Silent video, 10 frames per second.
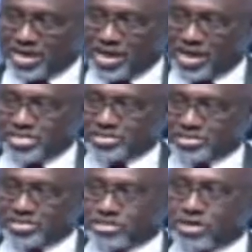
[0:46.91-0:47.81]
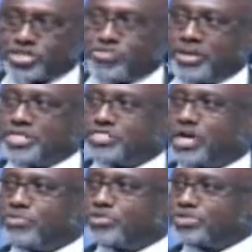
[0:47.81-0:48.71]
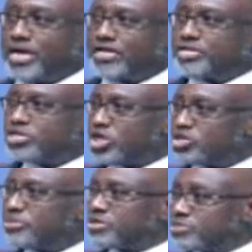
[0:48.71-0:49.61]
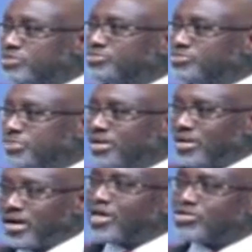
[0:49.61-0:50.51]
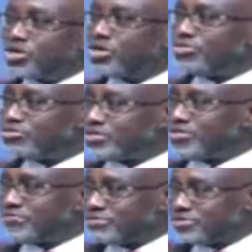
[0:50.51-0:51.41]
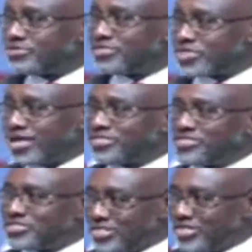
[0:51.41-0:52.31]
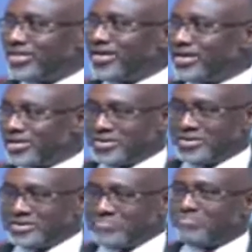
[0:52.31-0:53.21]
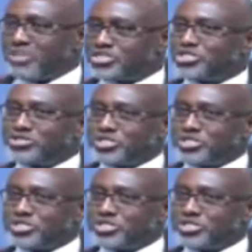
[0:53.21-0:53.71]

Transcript: And while spending time with Dad in his hospital room, I could go through several slices a day, much to his